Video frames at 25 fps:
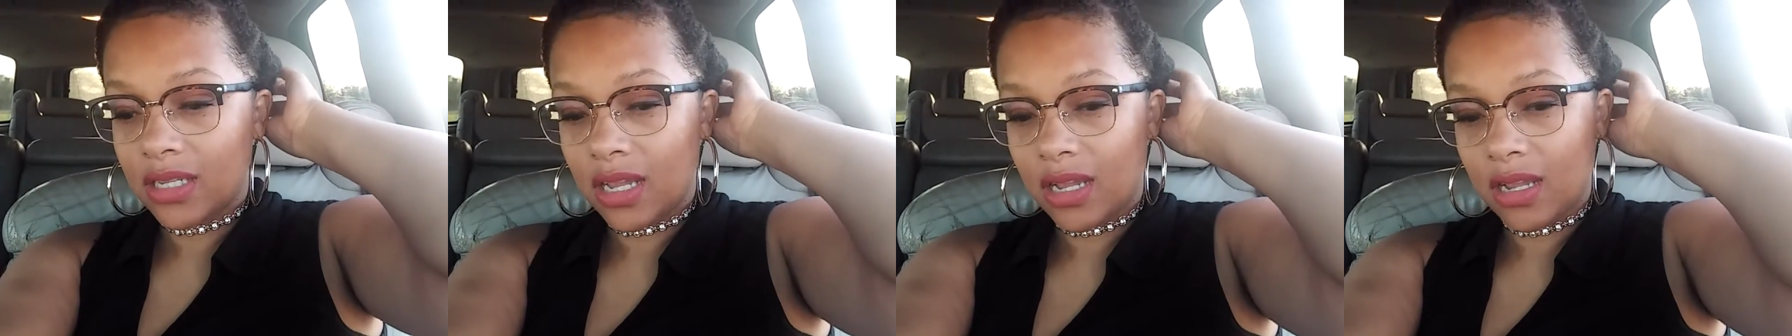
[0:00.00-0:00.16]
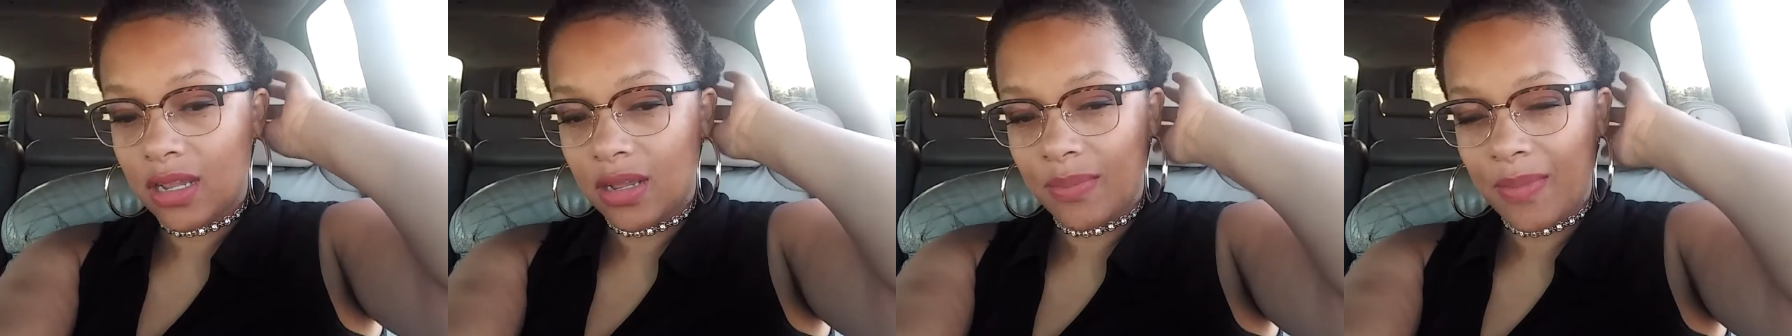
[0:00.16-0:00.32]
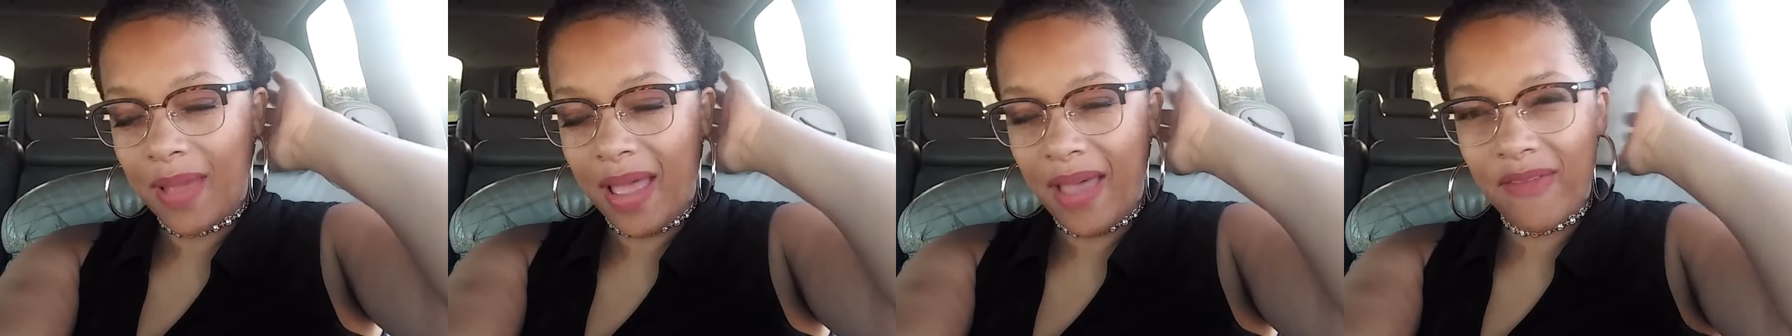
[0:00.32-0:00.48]

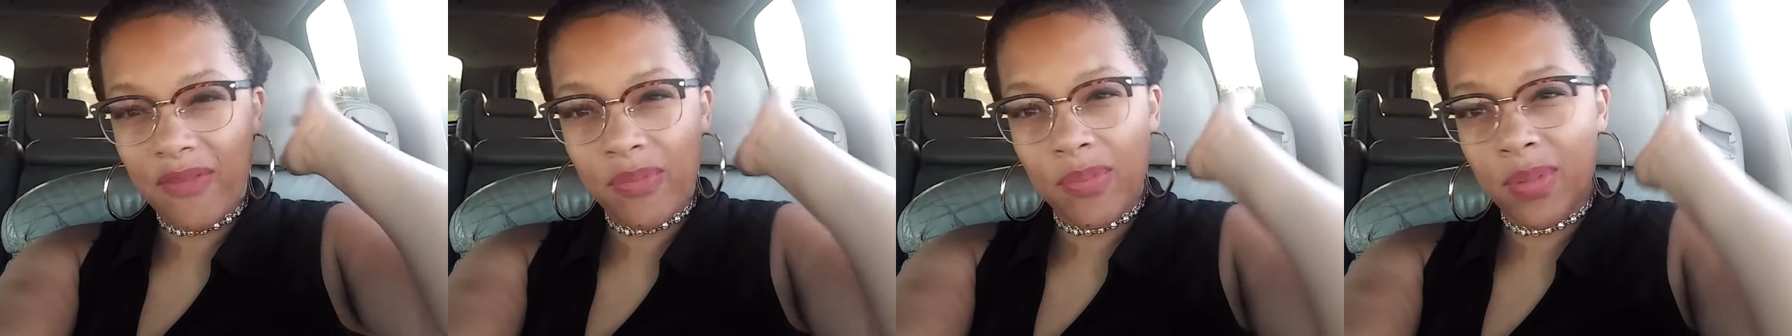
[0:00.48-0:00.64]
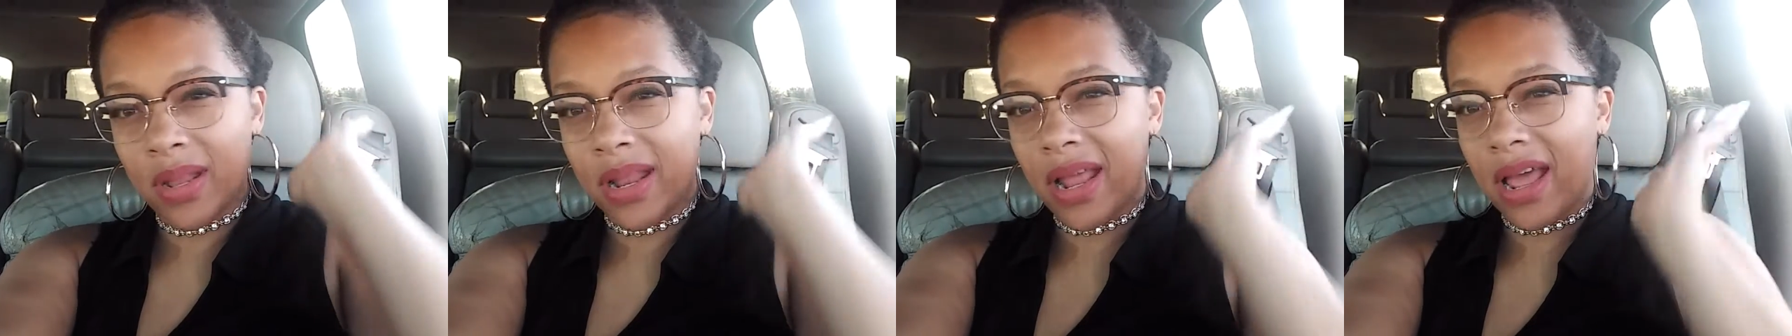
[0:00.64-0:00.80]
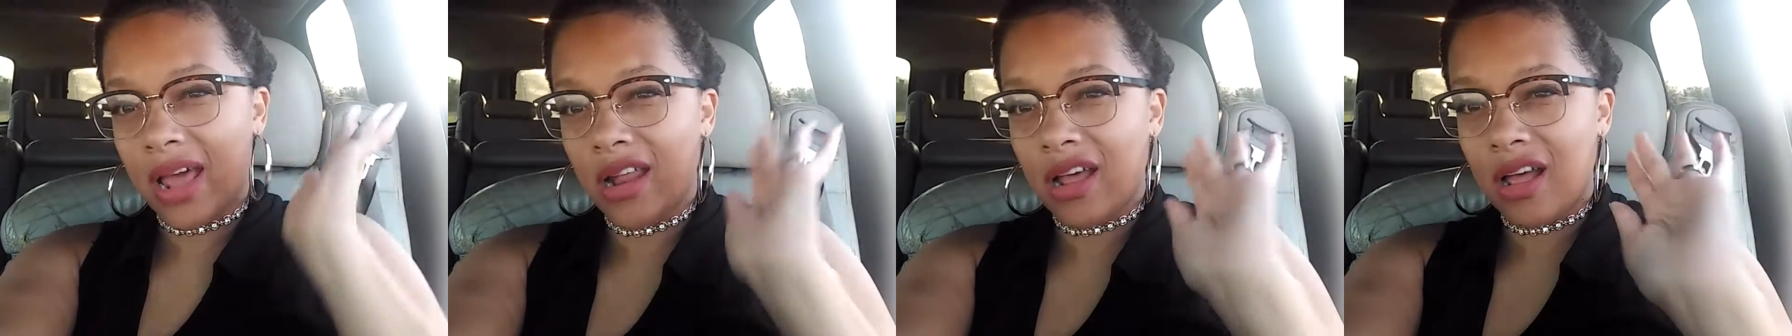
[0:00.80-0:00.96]
Um, I haven't
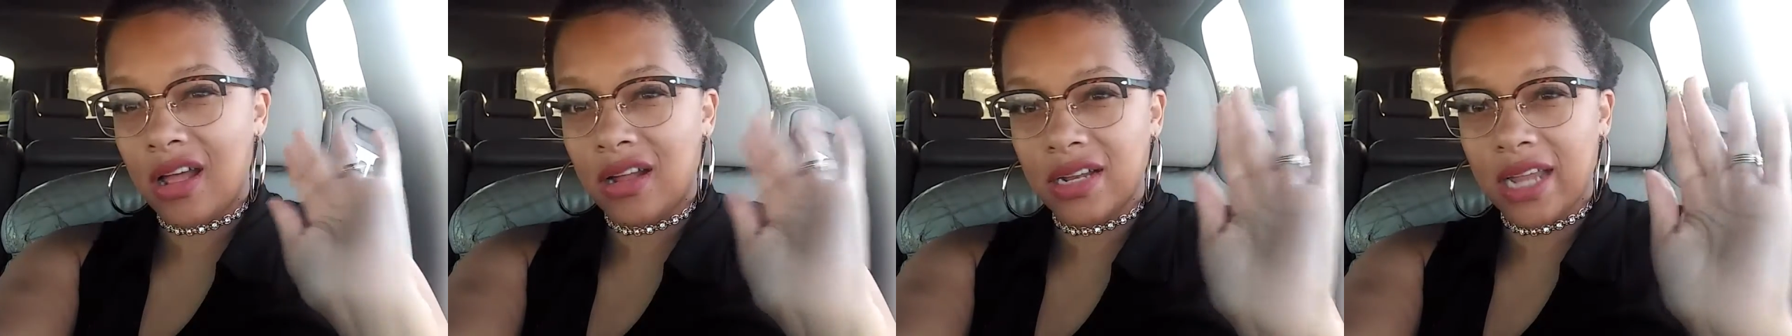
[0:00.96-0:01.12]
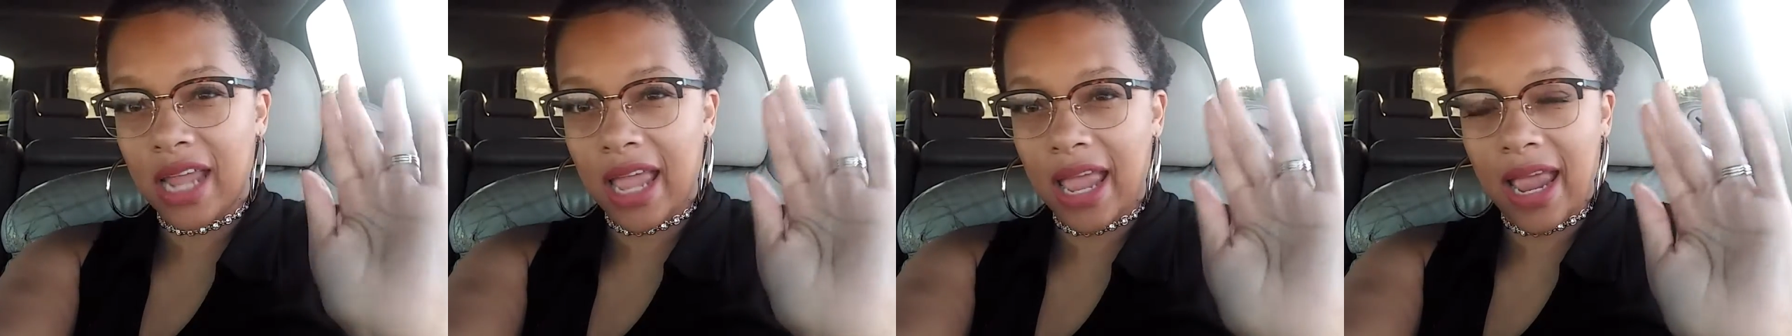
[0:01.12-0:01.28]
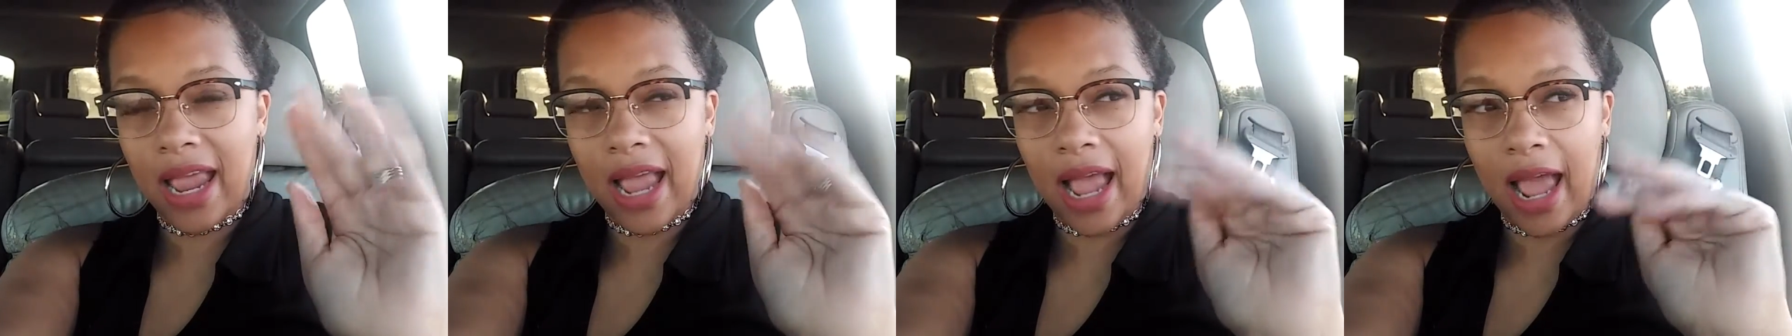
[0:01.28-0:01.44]
been out all
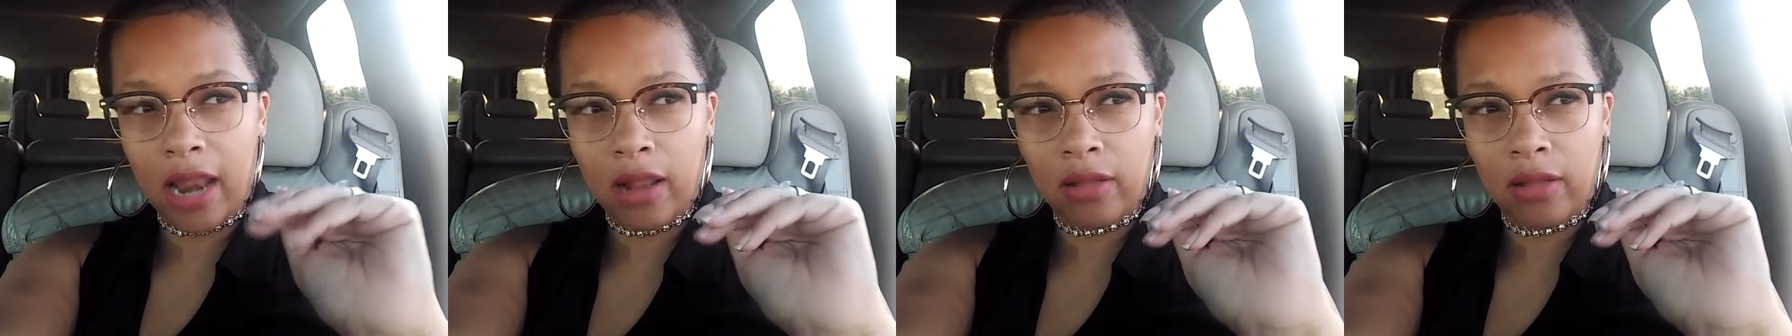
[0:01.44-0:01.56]
day.